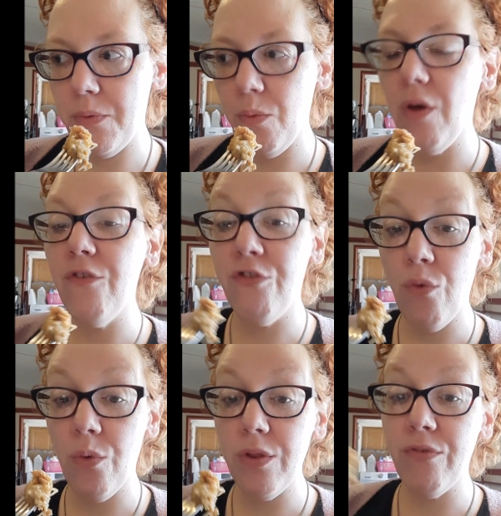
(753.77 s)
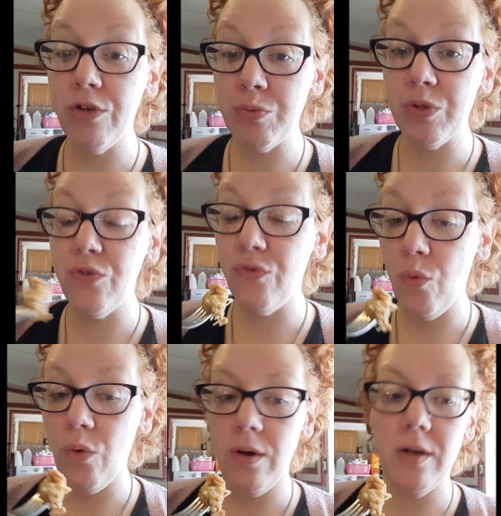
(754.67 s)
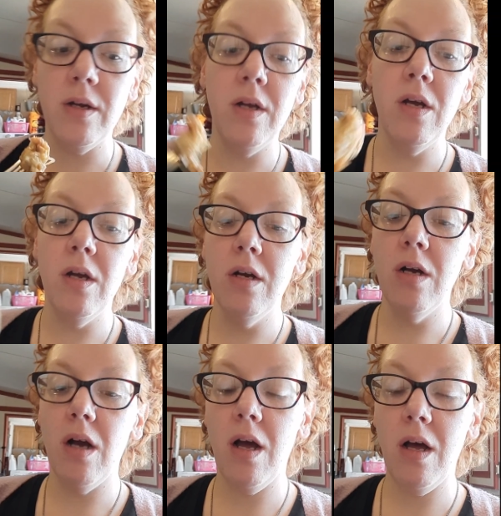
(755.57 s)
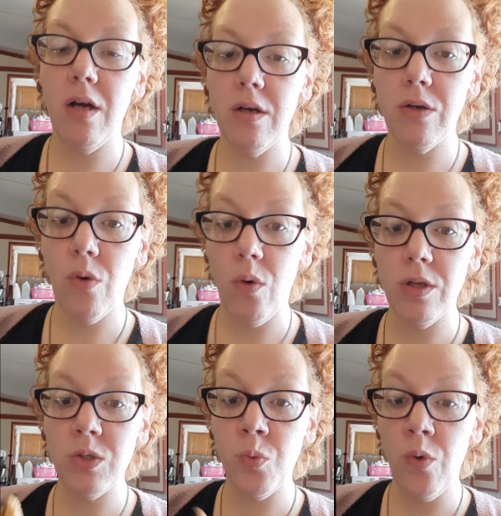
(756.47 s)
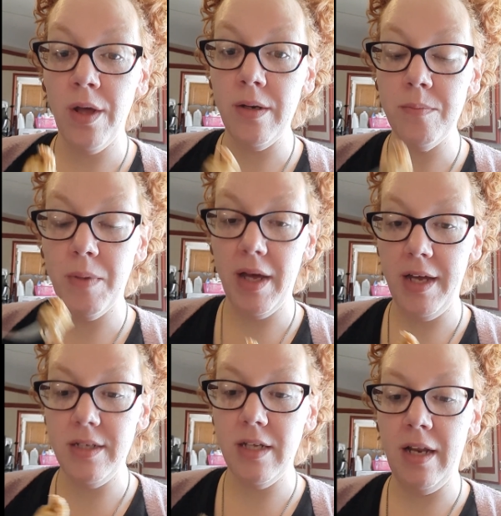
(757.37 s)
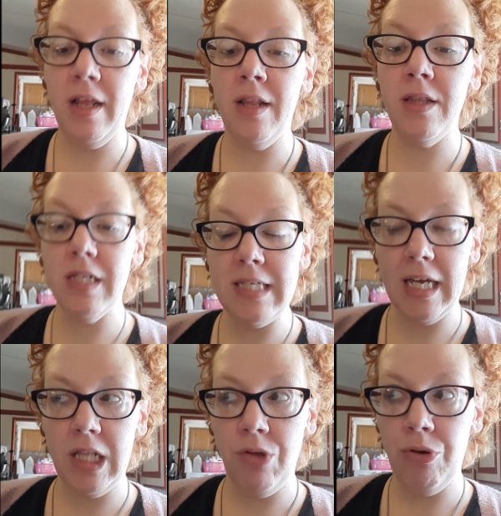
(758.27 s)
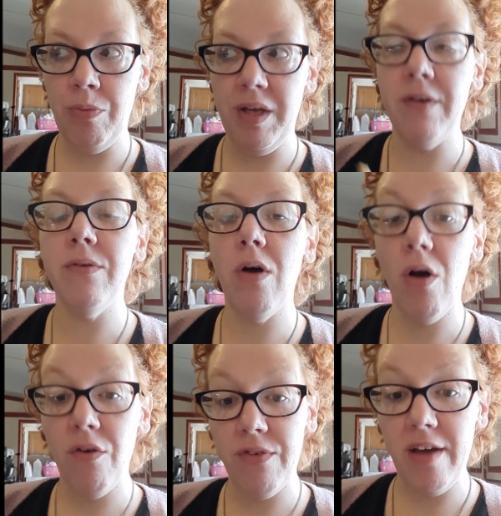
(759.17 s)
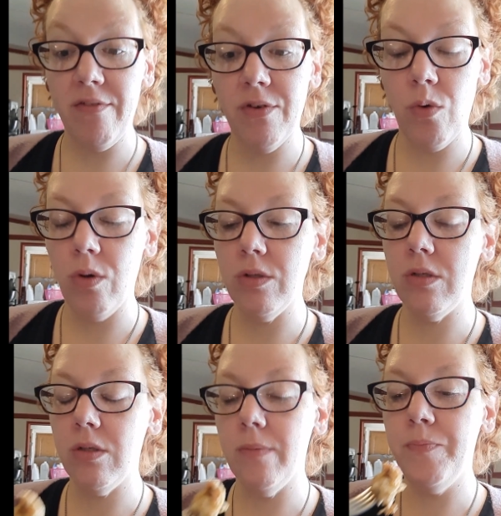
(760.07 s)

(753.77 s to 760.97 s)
Well, the first one's 4 quarts, 1 pint, and then the second load will be all 5 quarts.